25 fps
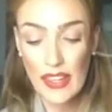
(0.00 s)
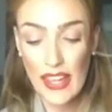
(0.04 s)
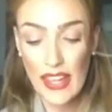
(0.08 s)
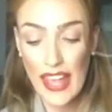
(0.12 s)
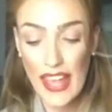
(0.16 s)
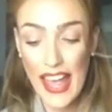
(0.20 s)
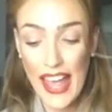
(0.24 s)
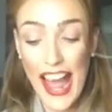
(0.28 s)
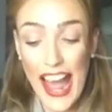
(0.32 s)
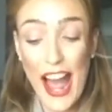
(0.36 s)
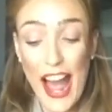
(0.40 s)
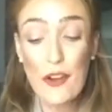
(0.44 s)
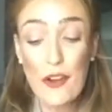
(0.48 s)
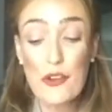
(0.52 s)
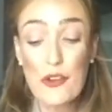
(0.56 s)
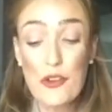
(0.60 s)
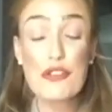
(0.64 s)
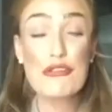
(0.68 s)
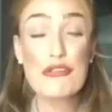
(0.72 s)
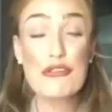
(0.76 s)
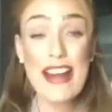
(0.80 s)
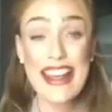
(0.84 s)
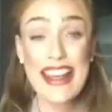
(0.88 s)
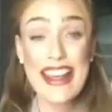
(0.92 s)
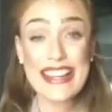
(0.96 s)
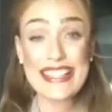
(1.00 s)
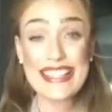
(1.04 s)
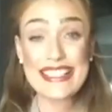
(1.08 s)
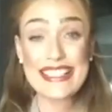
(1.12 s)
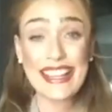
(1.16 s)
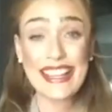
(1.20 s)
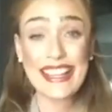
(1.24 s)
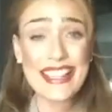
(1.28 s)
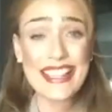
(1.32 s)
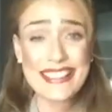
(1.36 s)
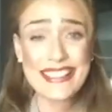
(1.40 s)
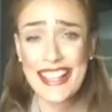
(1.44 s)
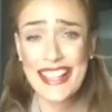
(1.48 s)
How great
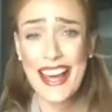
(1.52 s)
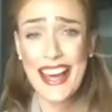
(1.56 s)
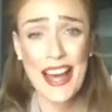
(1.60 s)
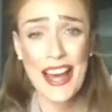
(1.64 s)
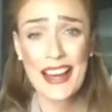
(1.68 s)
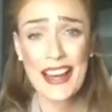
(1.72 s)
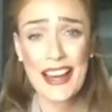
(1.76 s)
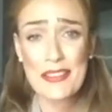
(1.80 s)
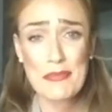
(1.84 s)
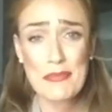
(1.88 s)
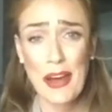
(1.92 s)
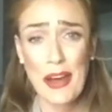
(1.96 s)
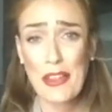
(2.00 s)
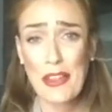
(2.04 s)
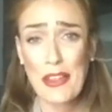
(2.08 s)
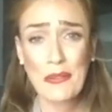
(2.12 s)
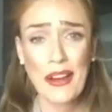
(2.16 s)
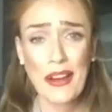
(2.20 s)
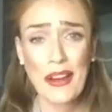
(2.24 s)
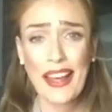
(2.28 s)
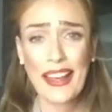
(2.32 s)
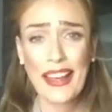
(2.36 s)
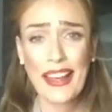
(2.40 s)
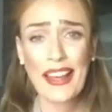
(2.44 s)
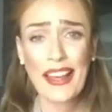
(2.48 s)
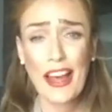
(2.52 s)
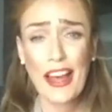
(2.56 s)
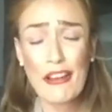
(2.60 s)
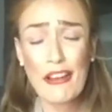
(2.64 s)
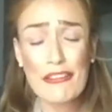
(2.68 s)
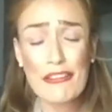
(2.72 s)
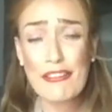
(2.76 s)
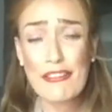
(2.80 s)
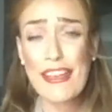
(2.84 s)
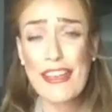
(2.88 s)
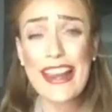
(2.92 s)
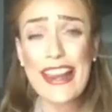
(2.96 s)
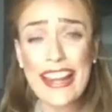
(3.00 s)
is that, by the way? A
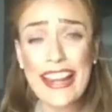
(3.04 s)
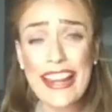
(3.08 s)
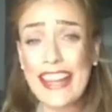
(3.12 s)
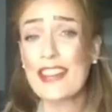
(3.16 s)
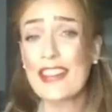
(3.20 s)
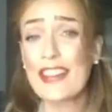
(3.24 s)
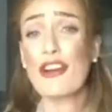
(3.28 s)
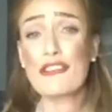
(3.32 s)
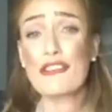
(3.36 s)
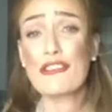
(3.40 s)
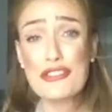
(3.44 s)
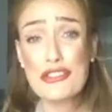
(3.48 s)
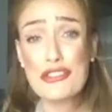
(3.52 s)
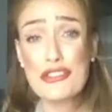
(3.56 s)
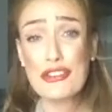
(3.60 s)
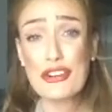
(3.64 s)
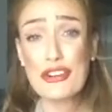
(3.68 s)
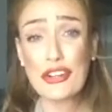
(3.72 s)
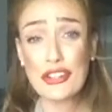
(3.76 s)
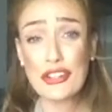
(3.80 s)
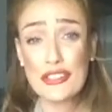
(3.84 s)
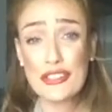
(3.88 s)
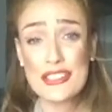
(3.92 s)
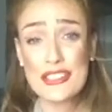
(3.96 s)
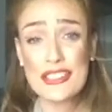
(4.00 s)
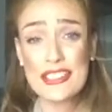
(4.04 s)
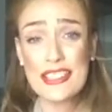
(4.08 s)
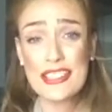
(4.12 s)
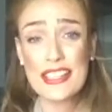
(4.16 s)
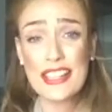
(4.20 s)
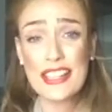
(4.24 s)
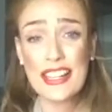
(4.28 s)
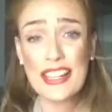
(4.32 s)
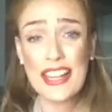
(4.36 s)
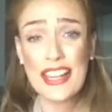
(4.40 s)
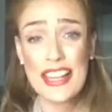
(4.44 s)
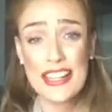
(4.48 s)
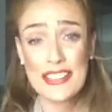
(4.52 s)
feeling of trust
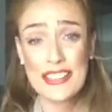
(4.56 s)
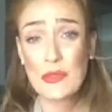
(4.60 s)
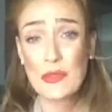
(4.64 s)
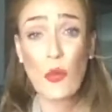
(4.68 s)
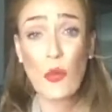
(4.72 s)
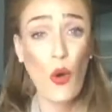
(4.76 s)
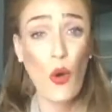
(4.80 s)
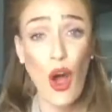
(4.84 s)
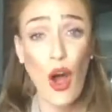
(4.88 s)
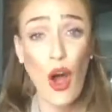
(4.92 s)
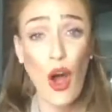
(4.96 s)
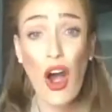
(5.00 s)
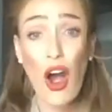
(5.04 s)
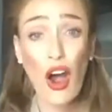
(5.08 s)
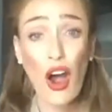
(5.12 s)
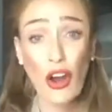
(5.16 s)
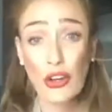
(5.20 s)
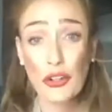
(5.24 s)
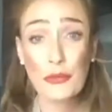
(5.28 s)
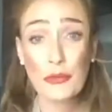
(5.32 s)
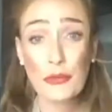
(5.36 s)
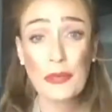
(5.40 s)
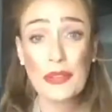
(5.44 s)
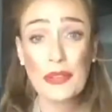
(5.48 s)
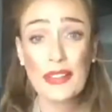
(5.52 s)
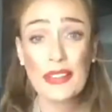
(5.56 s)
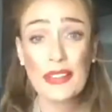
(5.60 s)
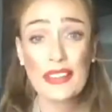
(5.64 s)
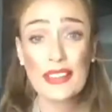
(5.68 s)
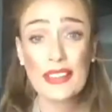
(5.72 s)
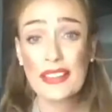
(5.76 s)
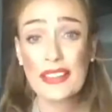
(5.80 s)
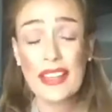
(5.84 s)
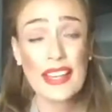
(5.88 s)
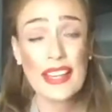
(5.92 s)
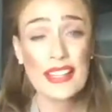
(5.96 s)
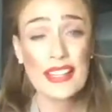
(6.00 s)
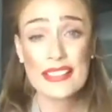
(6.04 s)
is what hope
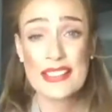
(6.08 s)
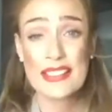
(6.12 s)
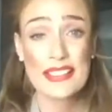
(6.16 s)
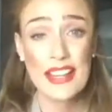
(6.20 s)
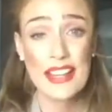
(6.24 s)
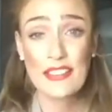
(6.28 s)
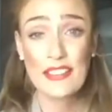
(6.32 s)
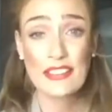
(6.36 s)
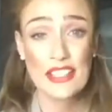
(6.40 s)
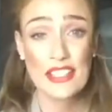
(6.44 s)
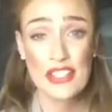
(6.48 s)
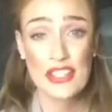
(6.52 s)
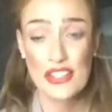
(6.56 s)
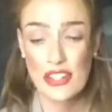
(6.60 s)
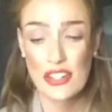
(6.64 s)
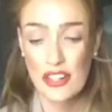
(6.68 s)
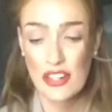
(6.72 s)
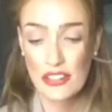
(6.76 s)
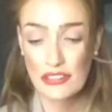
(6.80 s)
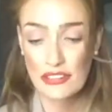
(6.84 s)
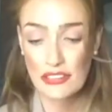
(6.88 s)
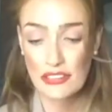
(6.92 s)
is the definition of.